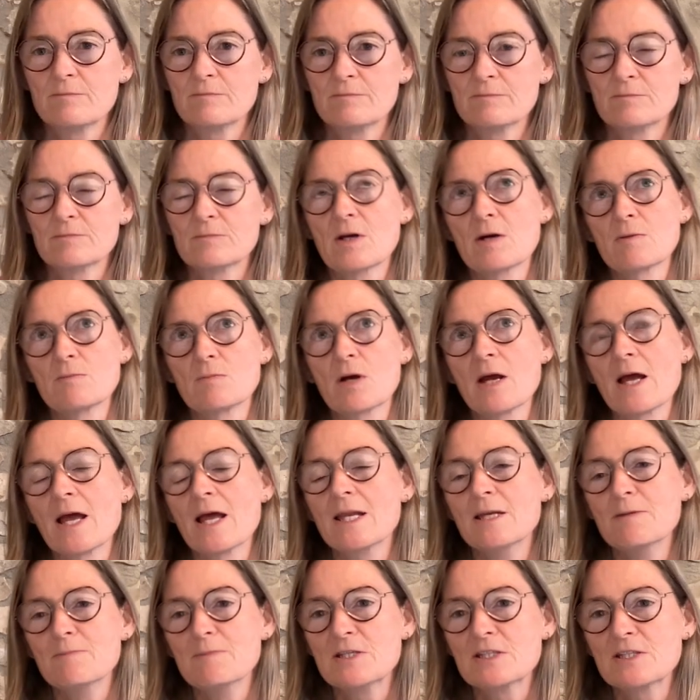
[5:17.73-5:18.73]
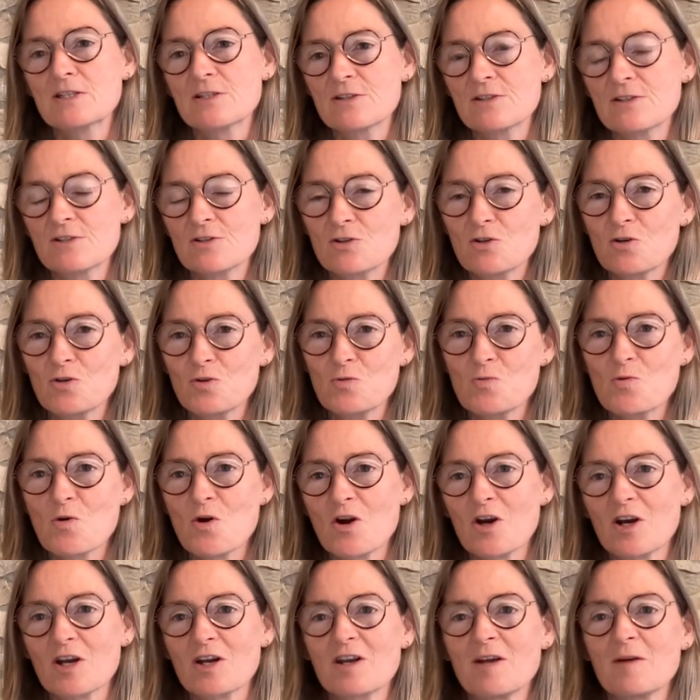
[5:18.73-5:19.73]
not my enemies isn't a good
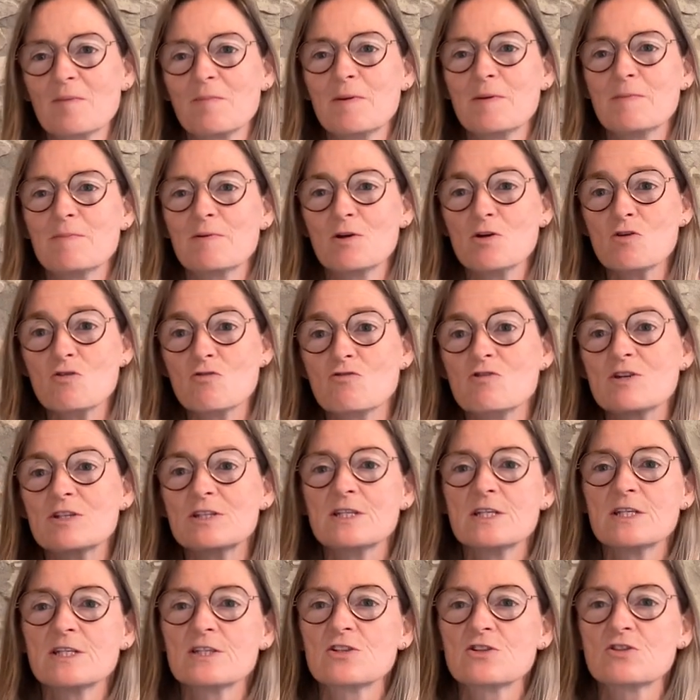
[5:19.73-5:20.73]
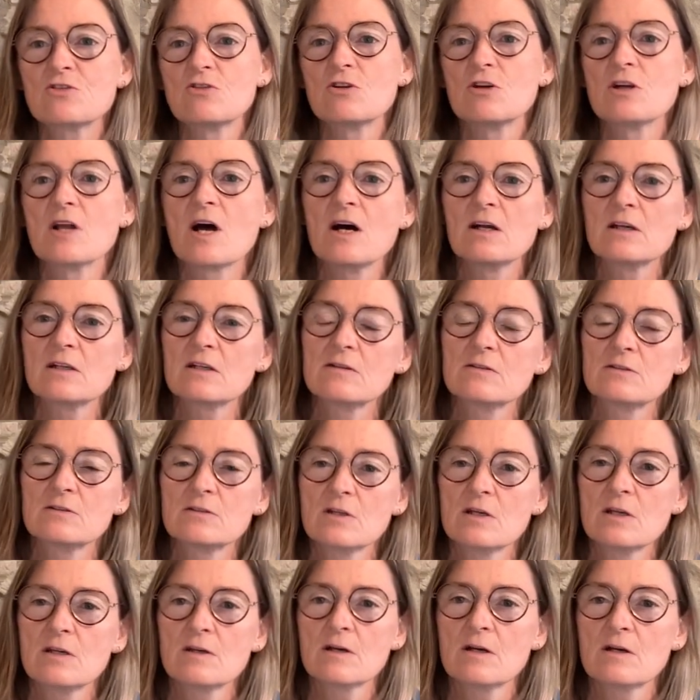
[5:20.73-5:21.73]
word, people who resist or not
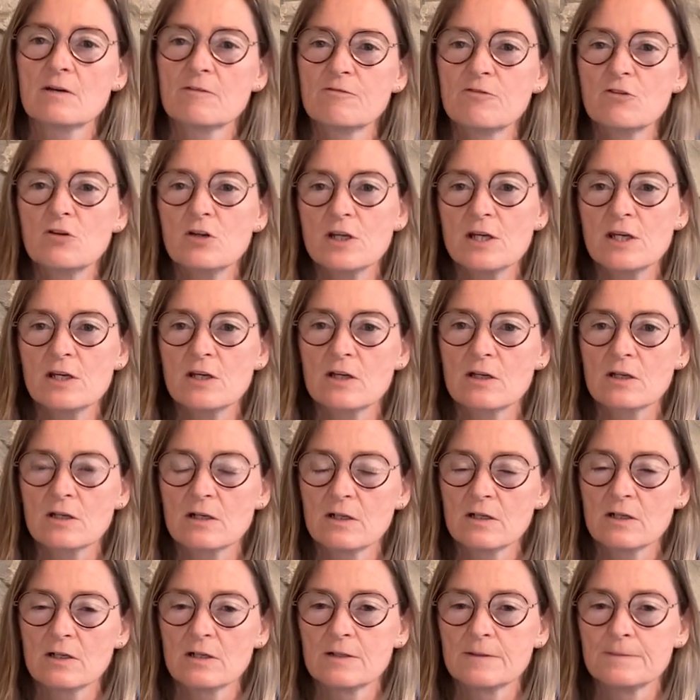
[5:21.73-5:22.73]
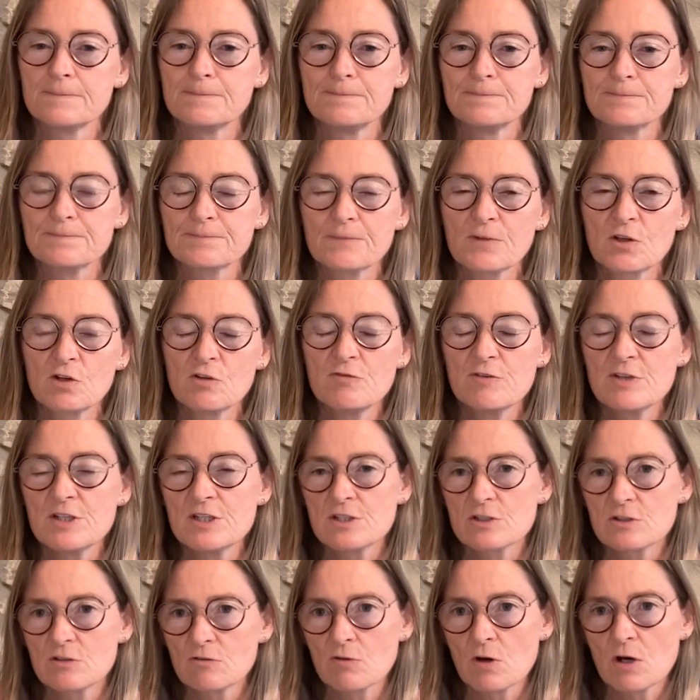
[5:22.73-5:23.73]
fully
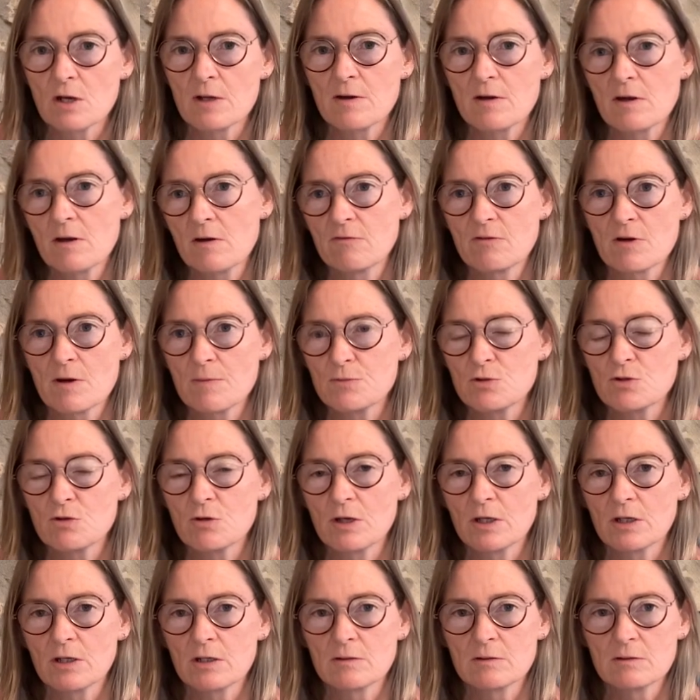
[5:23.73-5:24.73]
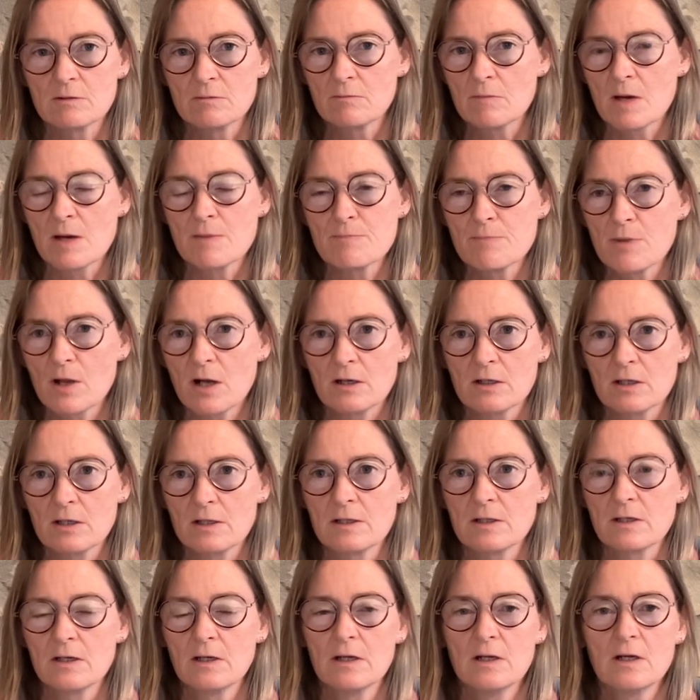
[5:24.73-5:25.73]
convinced of whatever I'm doing and might block
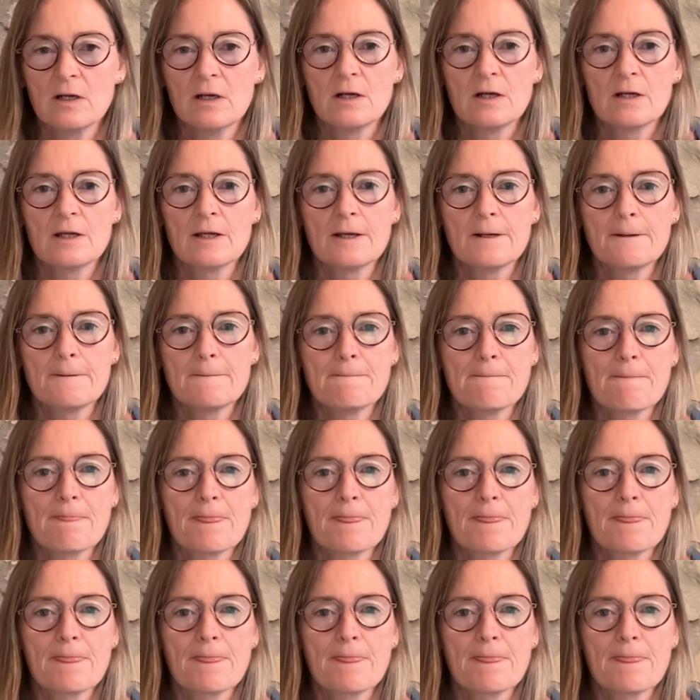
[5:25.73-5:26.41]
it. Yeah.